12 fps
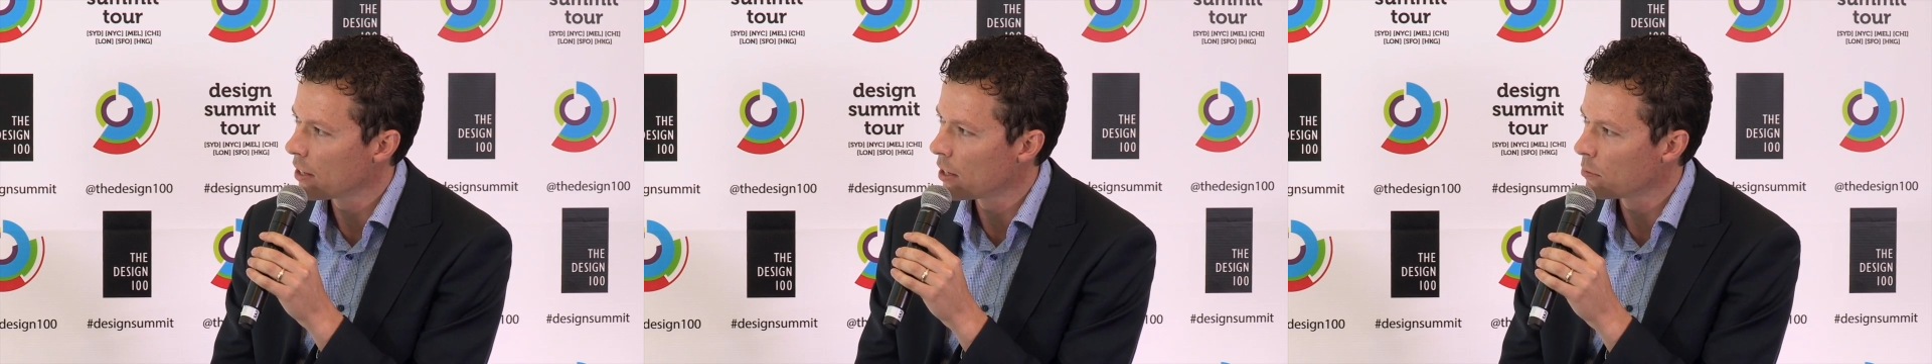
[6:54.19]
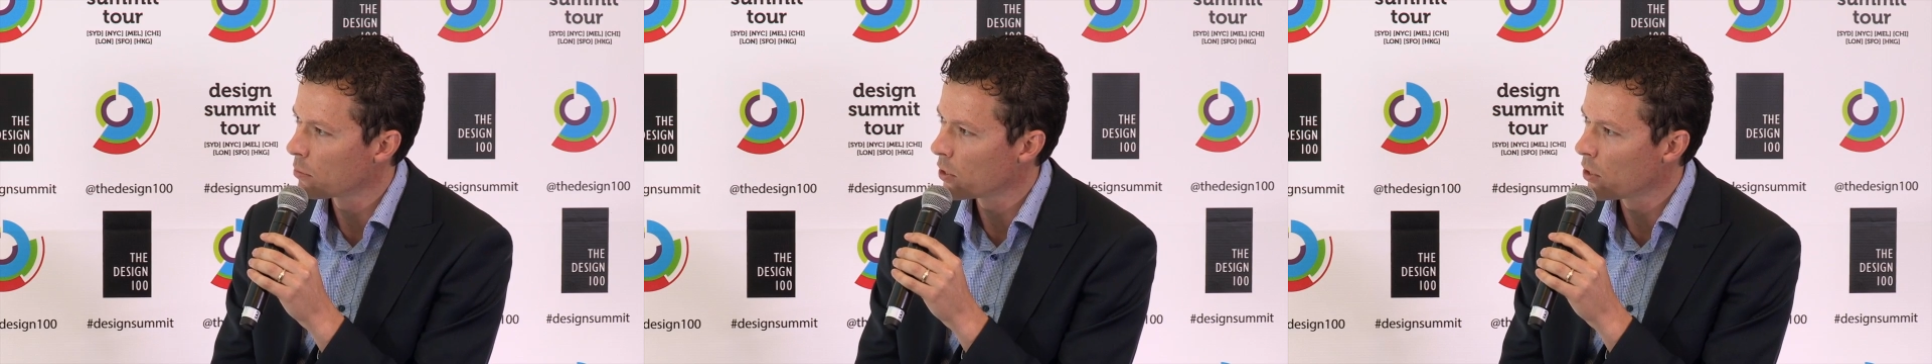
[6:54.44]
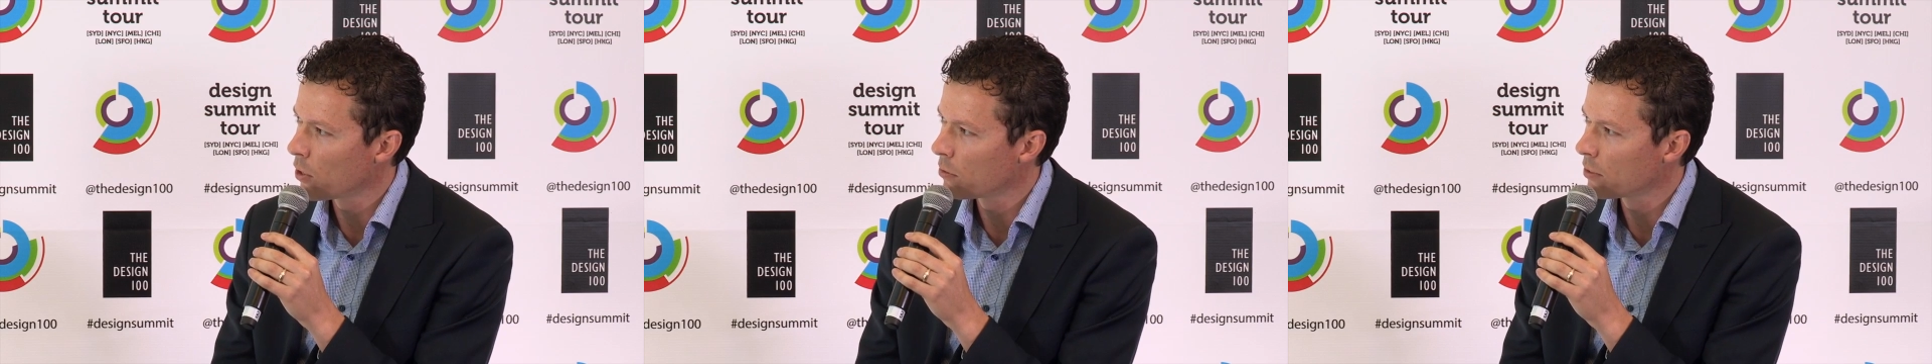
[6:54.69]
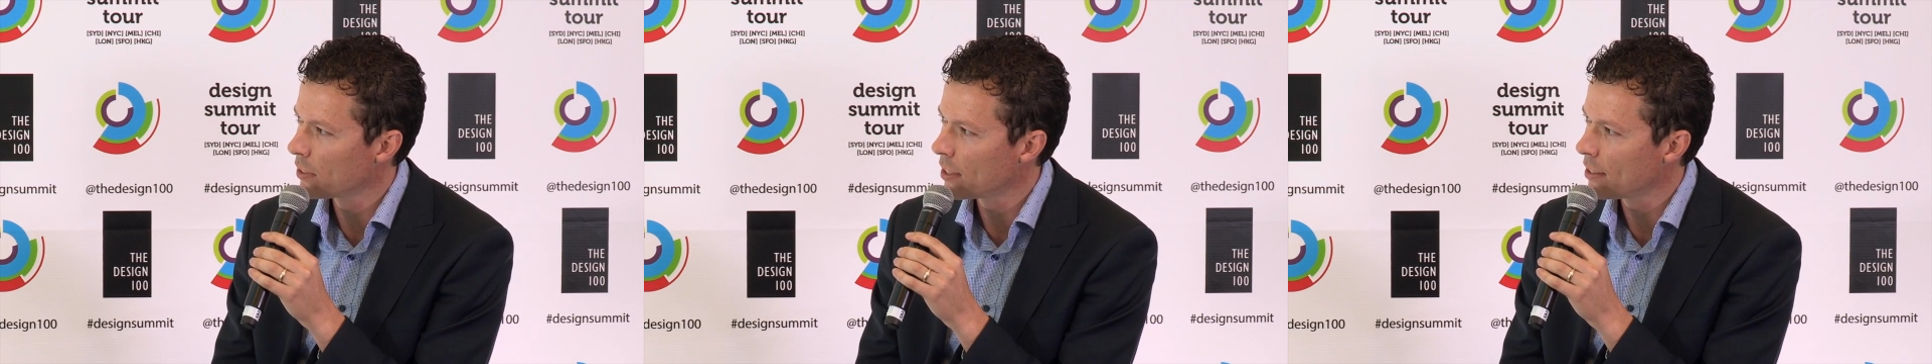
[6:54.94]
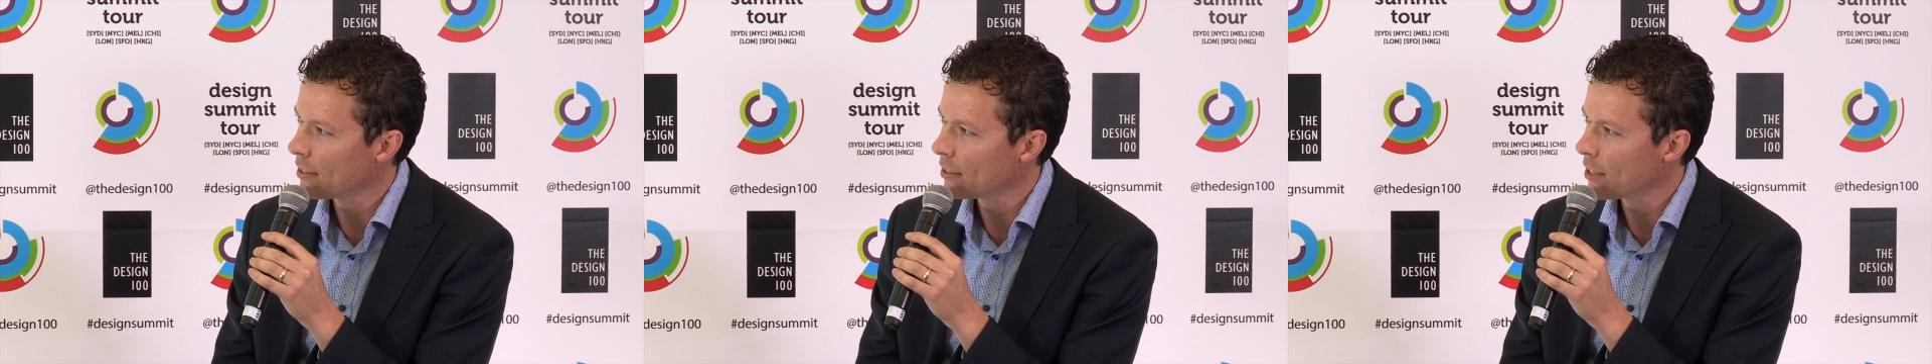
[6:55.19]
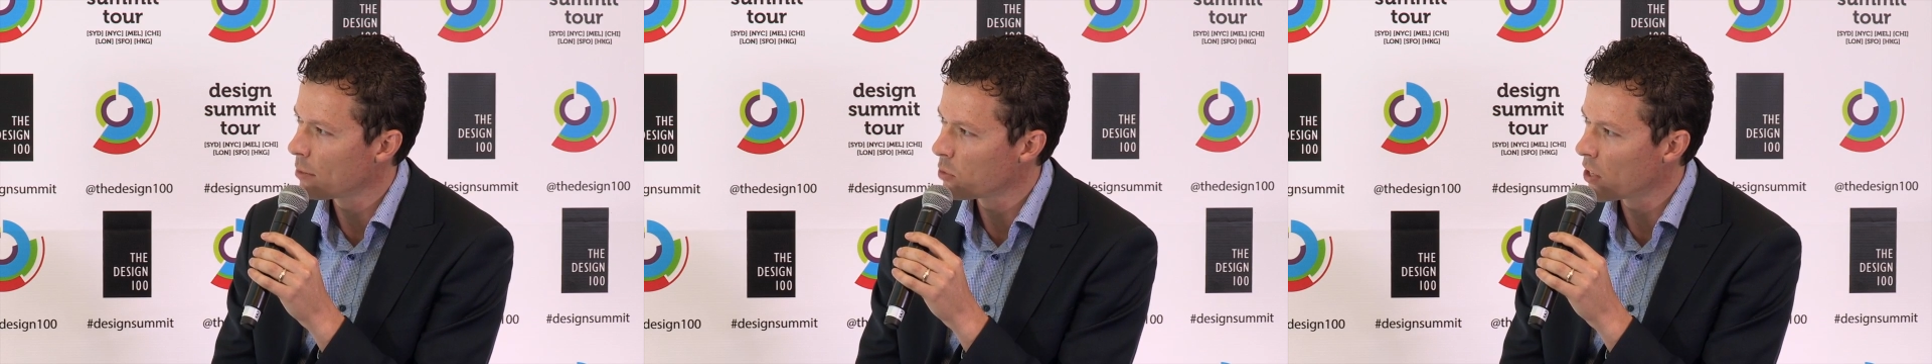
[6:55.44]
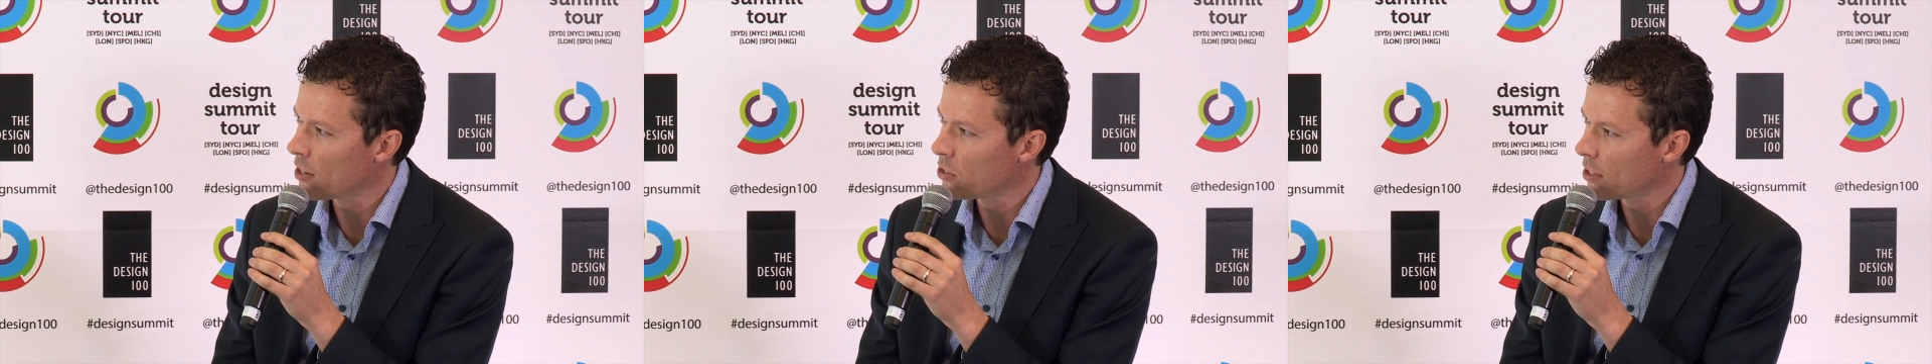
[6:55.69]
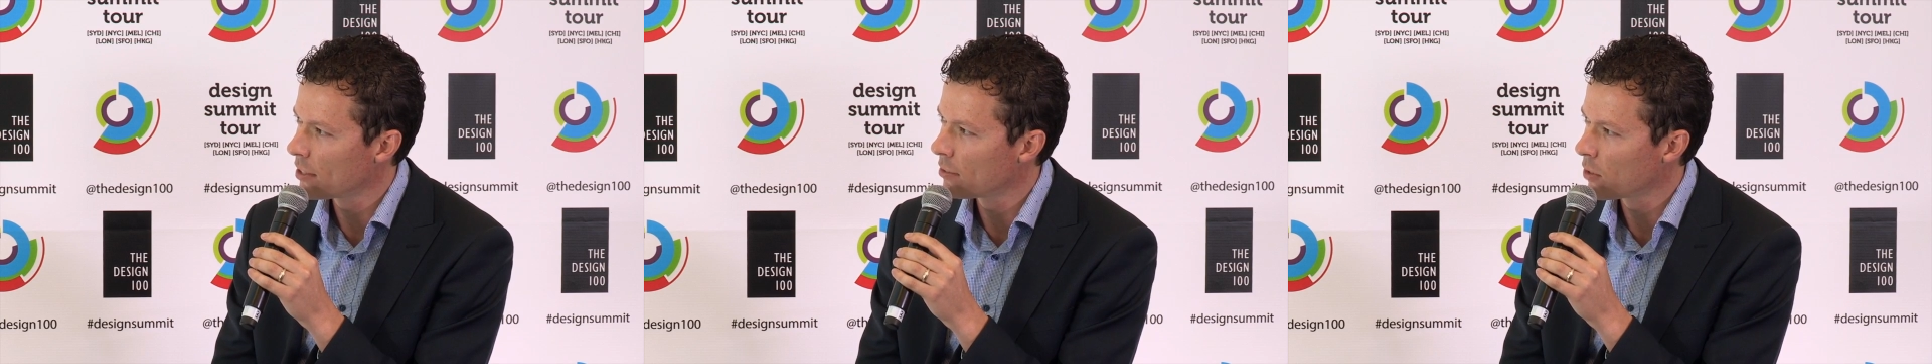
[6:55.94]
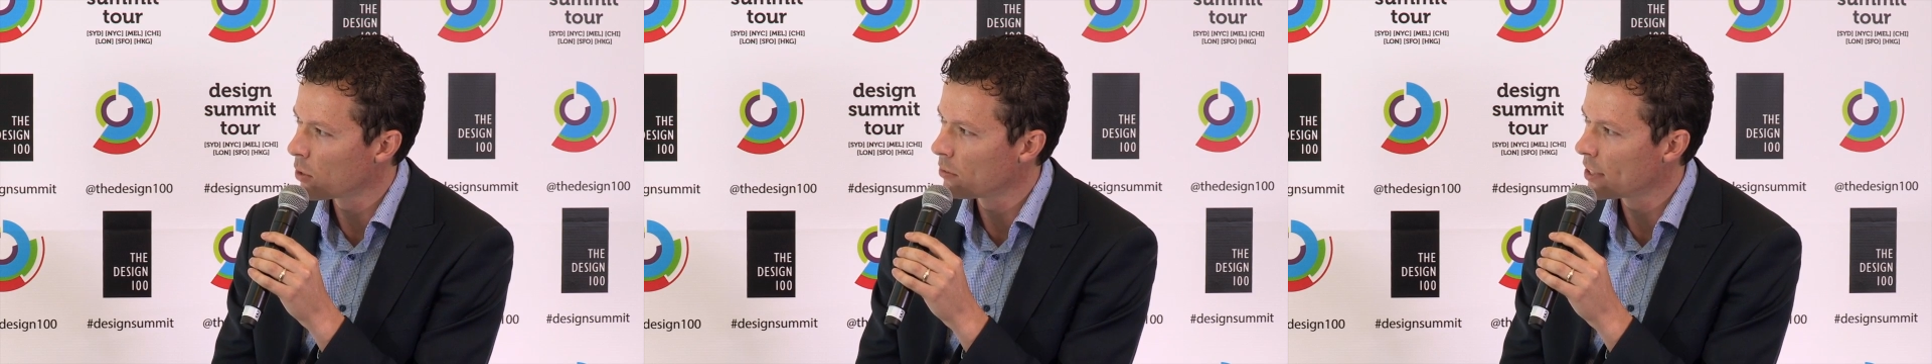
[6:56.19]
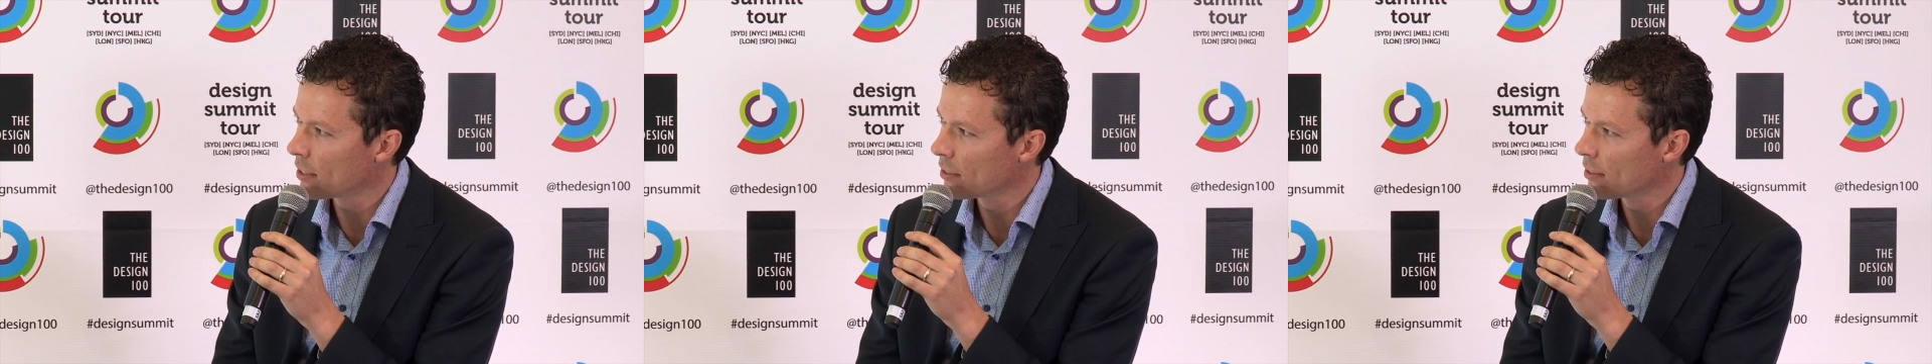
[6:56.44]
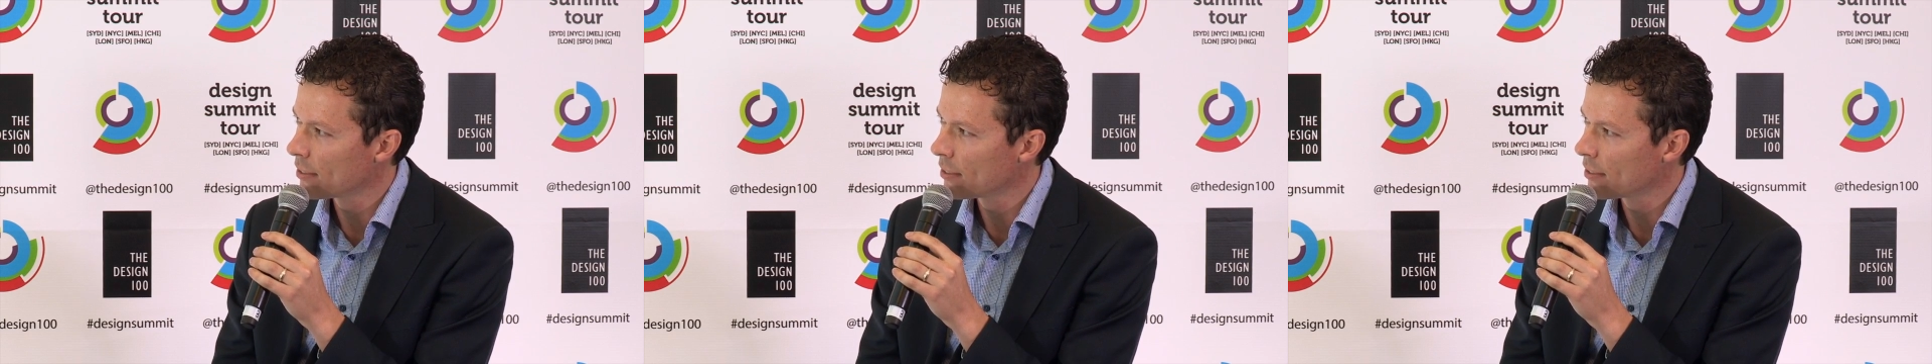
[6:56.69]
can hopefully keep changing and evolving.